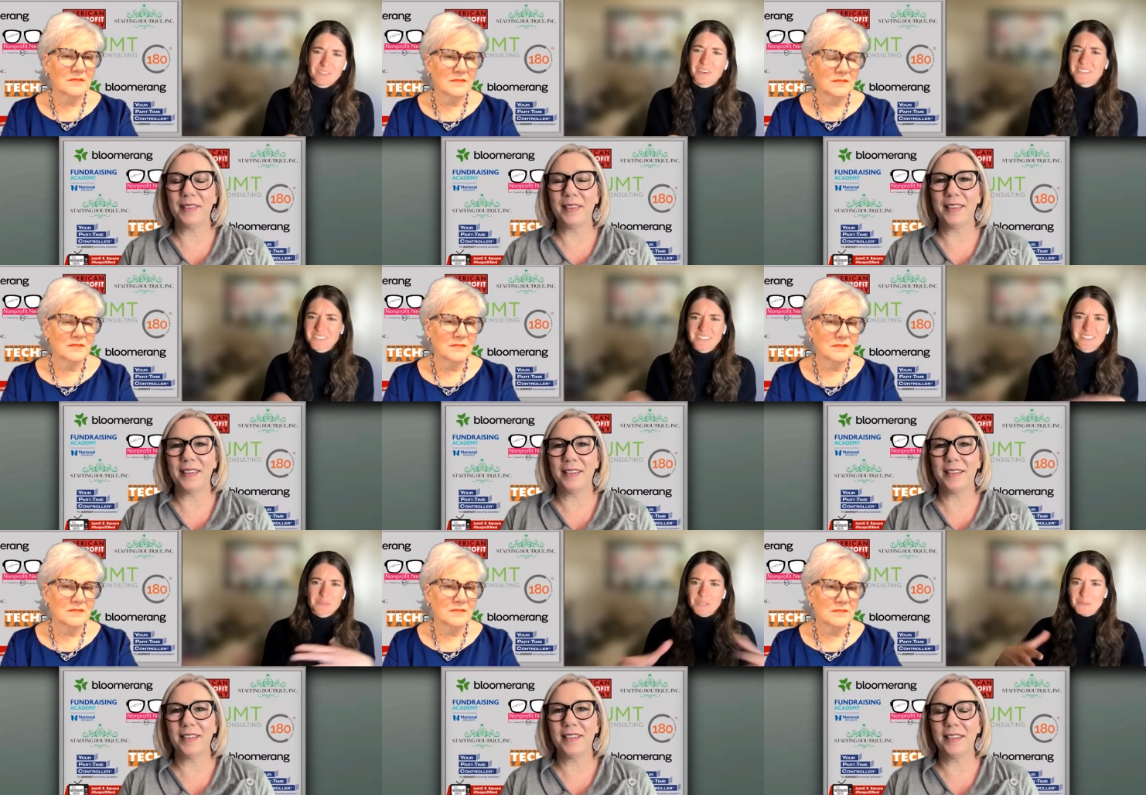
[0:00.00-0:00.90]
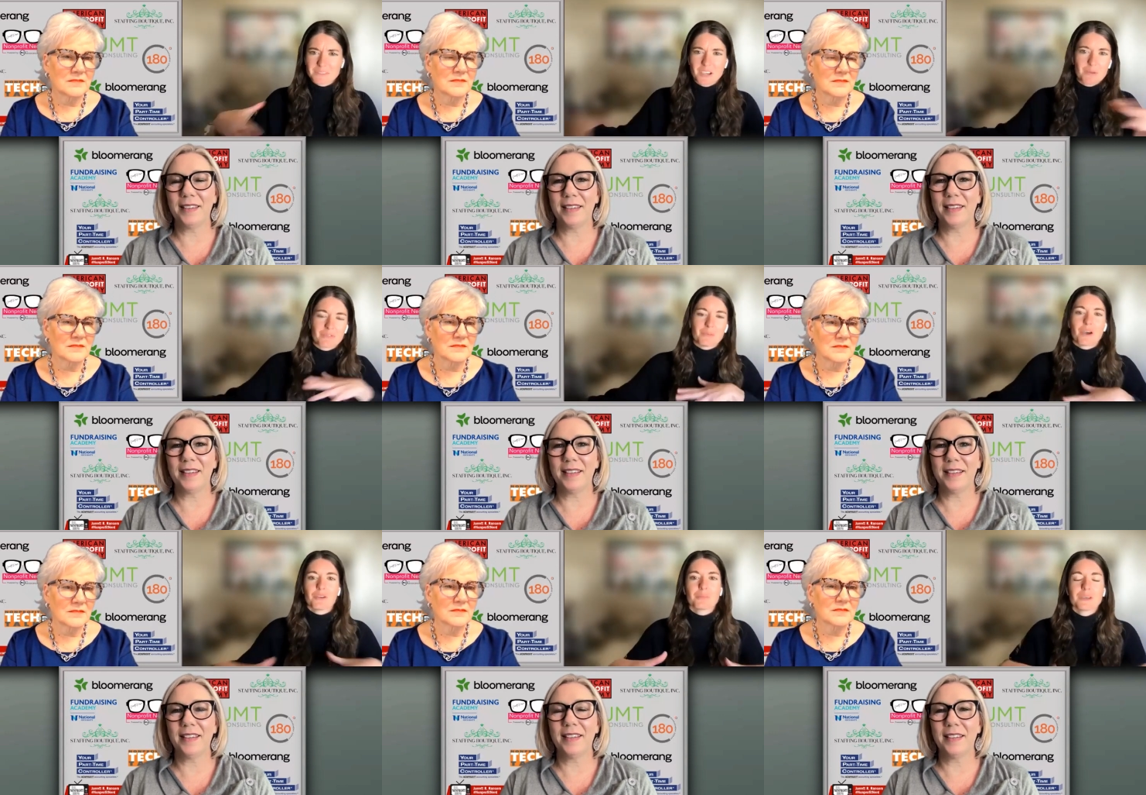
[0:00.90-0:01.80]
Speaker 1: funds can sometimes come from
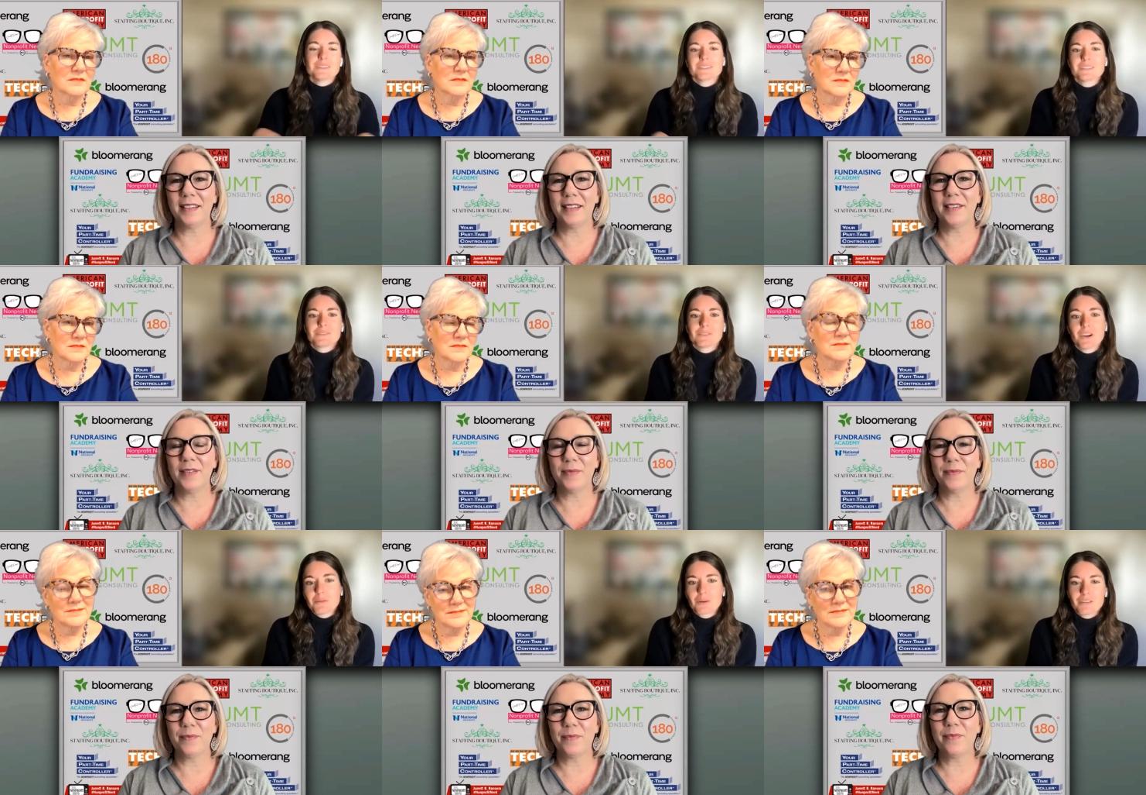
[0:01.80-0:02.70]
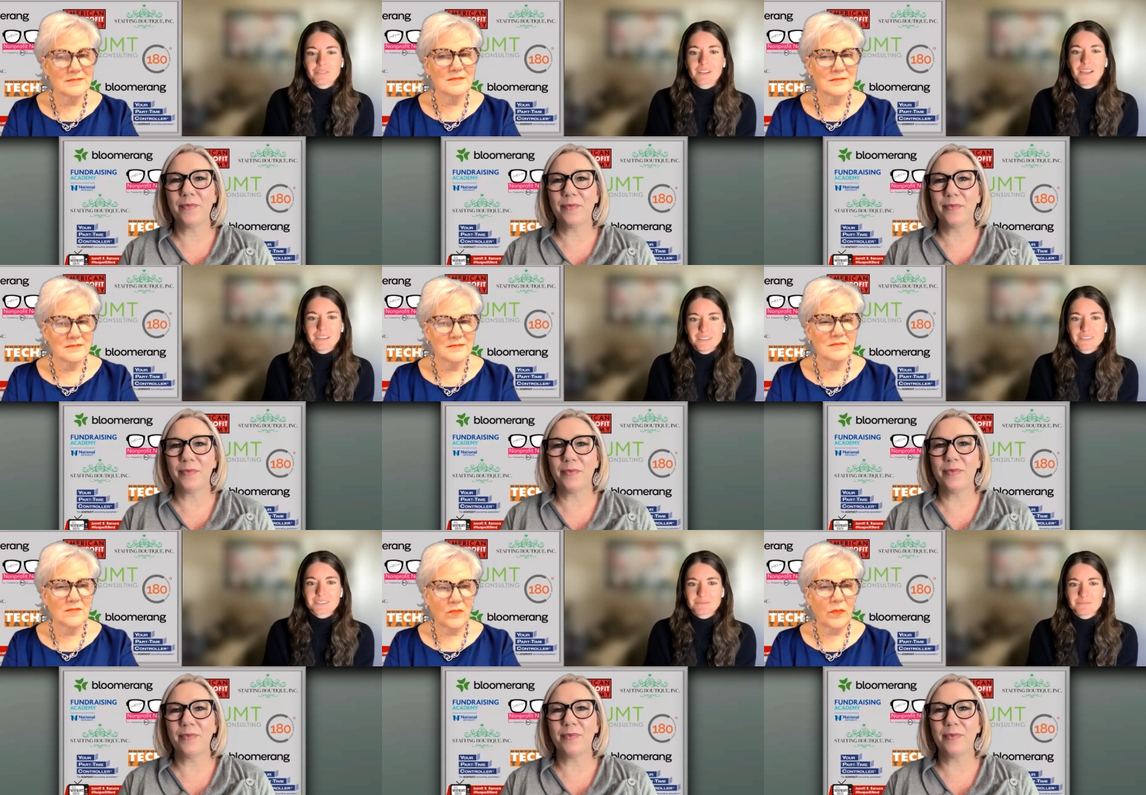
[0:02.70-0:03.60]
other places for nonprofit
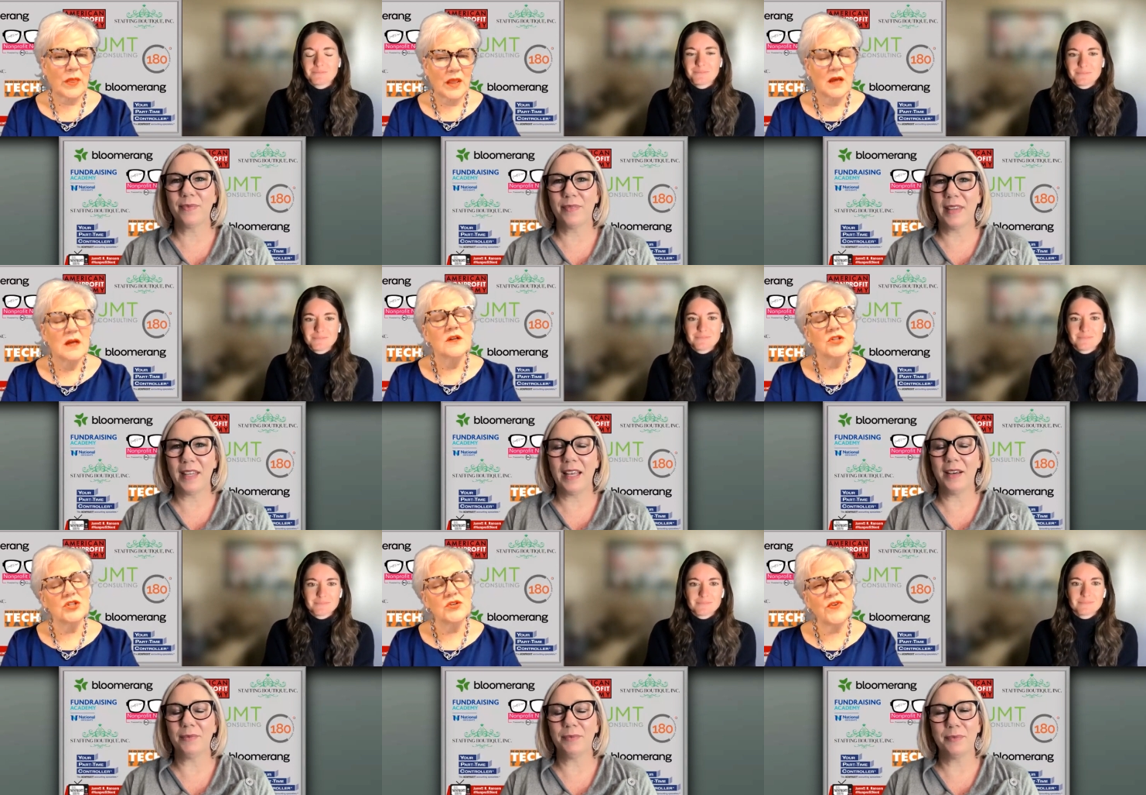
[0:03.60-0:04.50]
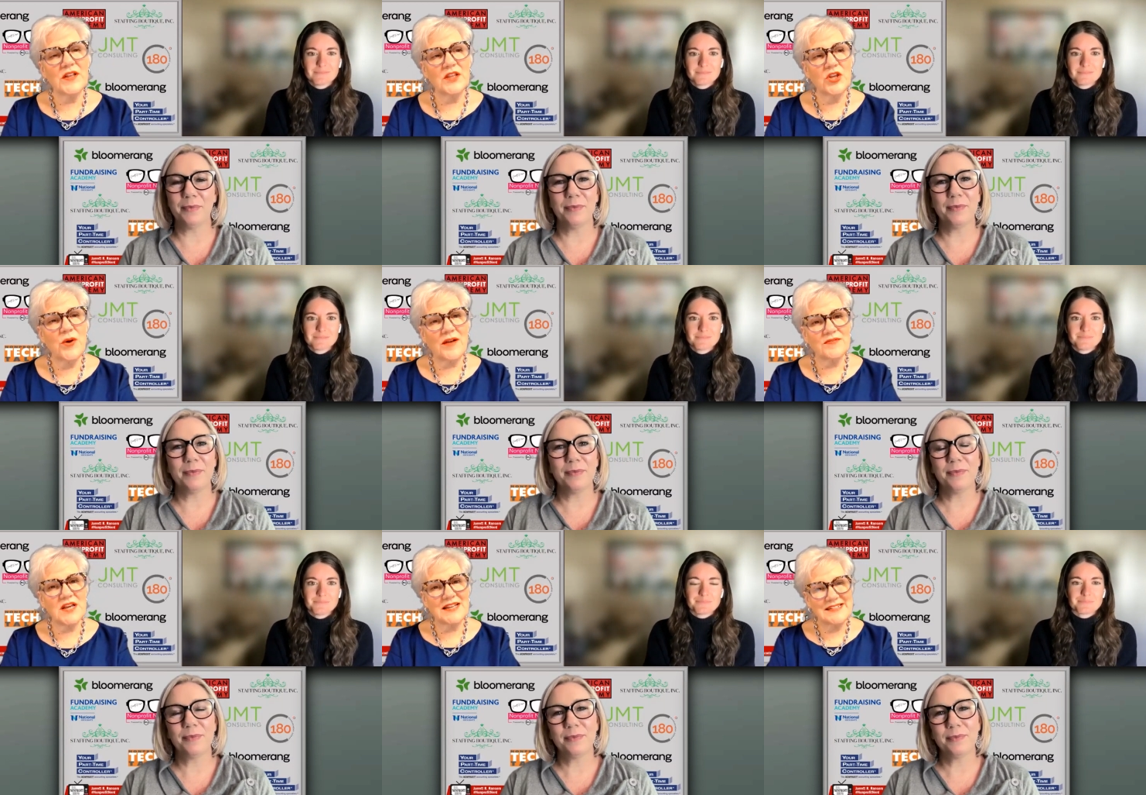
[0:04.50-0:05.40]
clients.
Speaker 2: Do you find that you have to
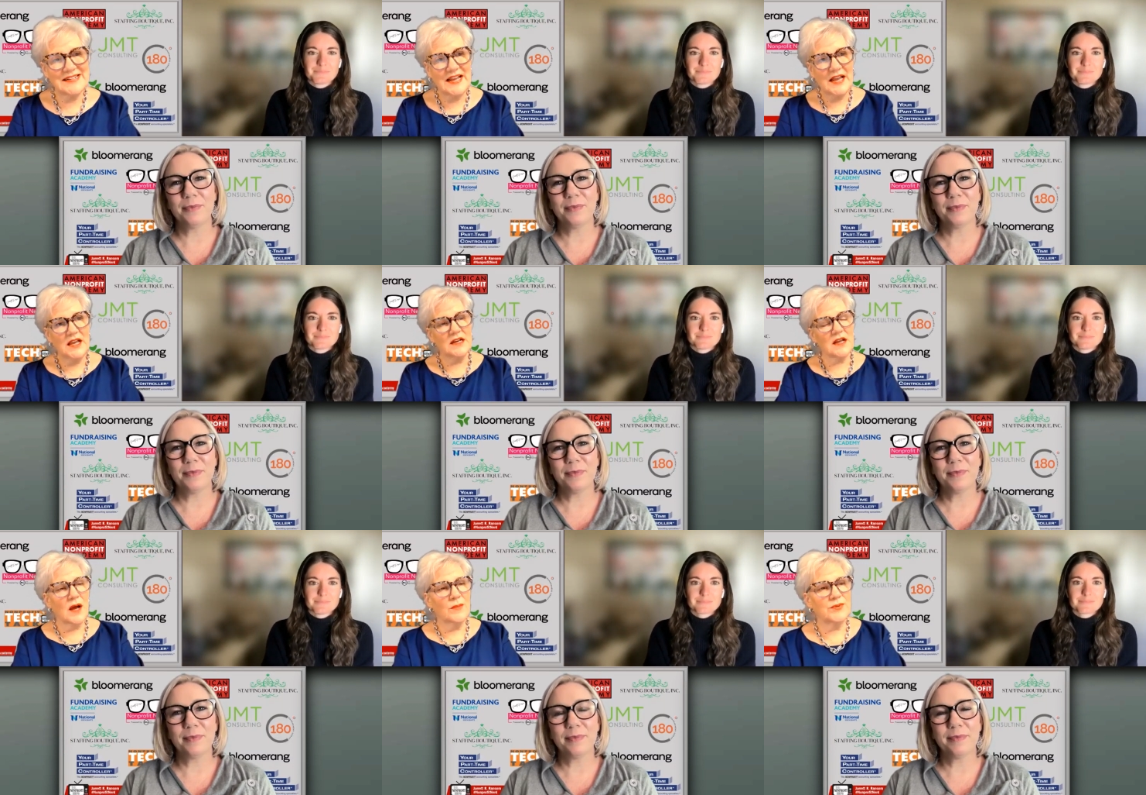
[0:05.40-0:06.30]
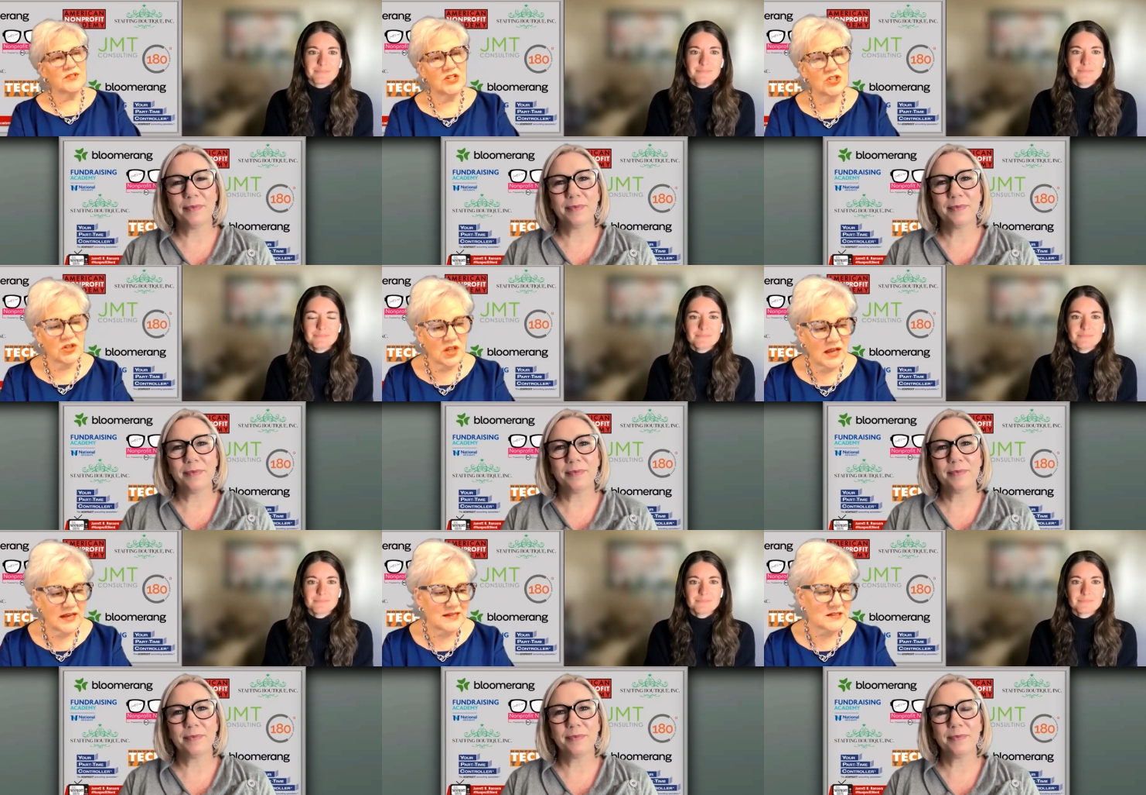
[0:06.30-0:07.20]
educate um, potential
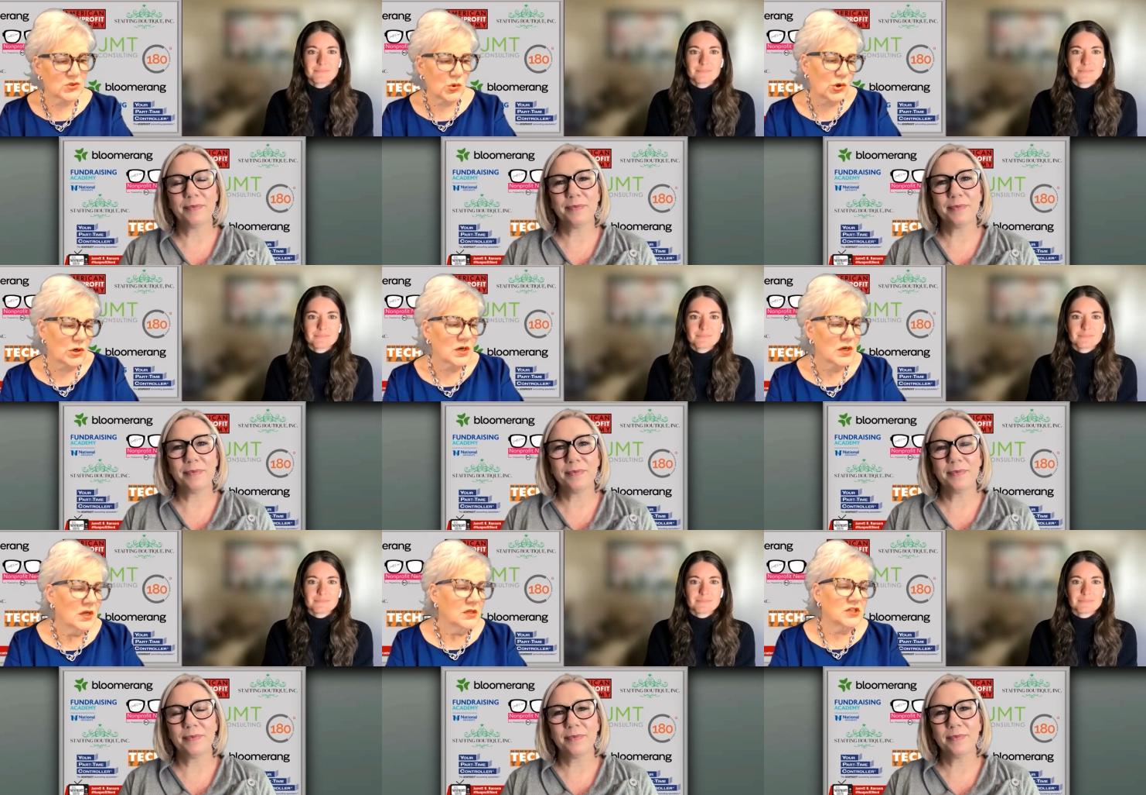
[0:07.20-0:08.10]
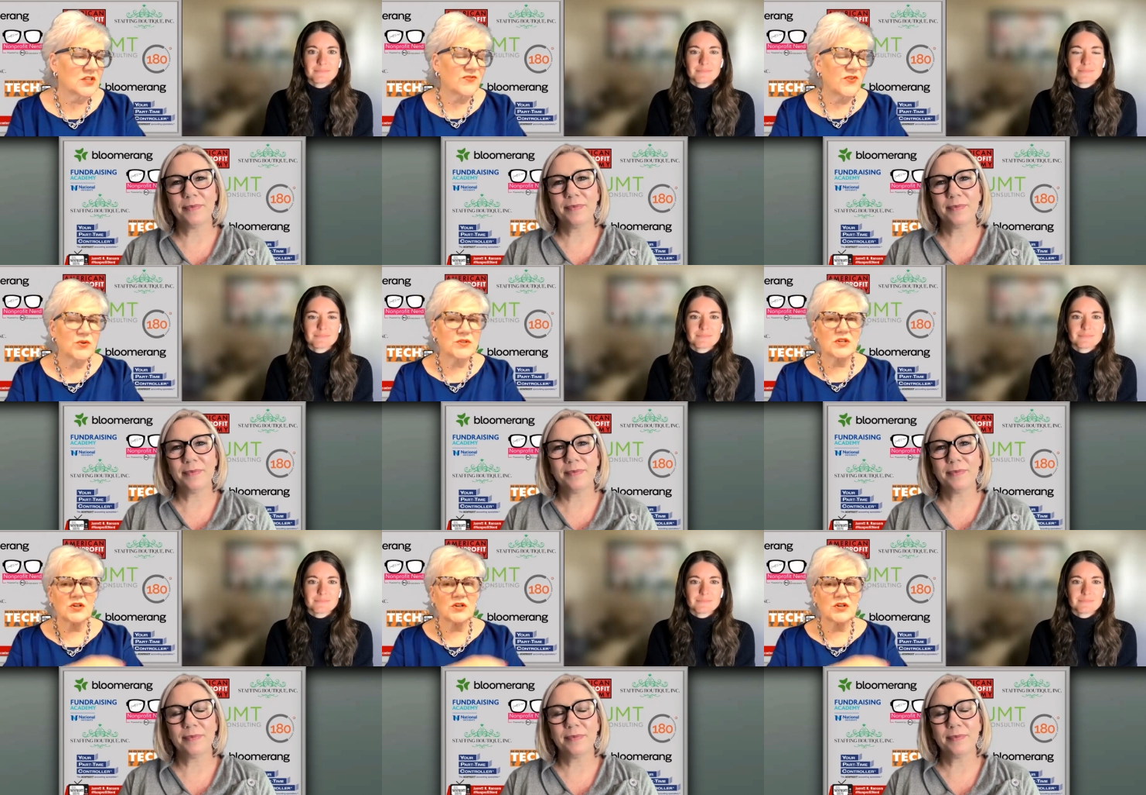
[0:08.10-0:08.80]
clients or just folks that are